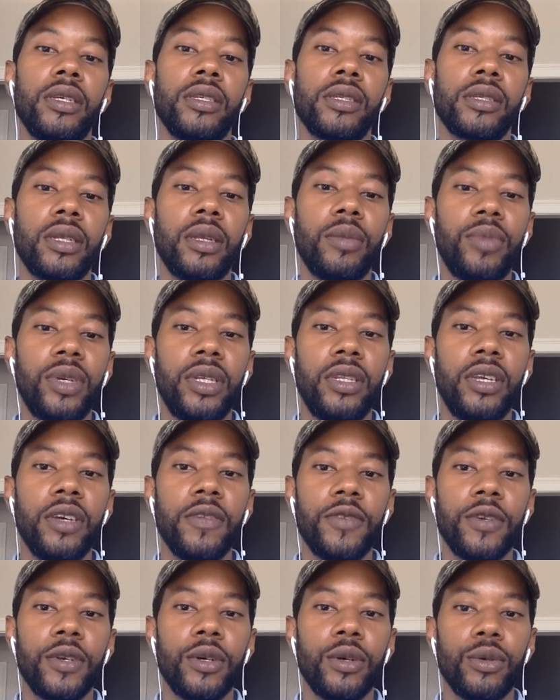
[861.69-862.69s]
it's going to be
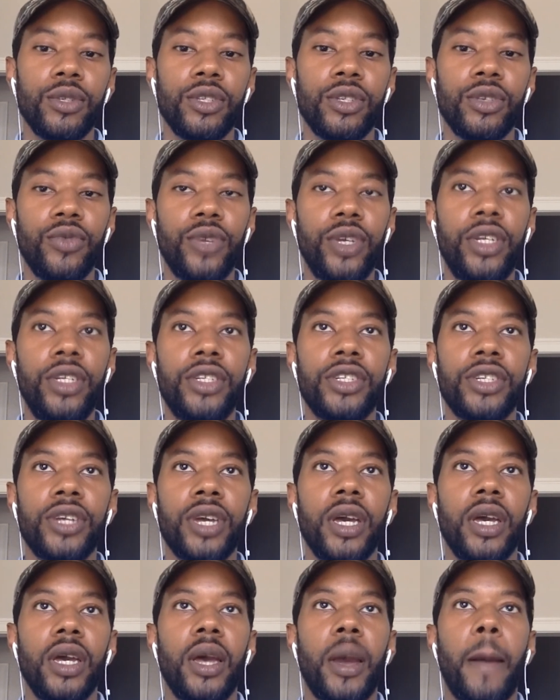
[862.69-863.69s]
difficult to reach
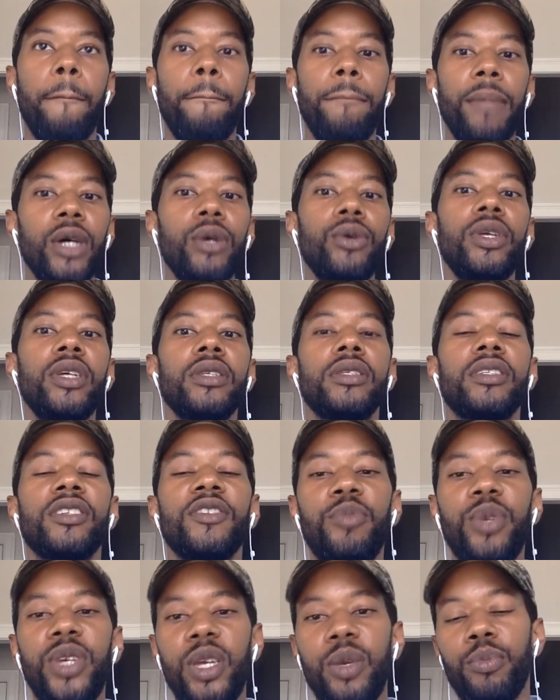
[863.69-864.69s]
millions
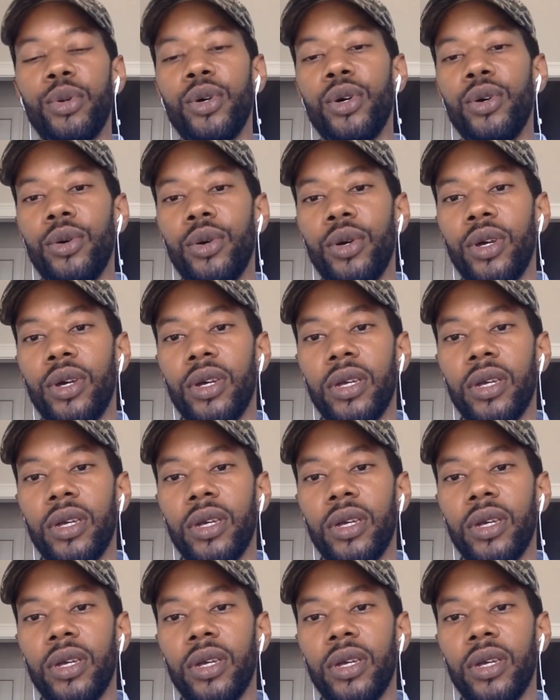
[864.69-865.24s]
of people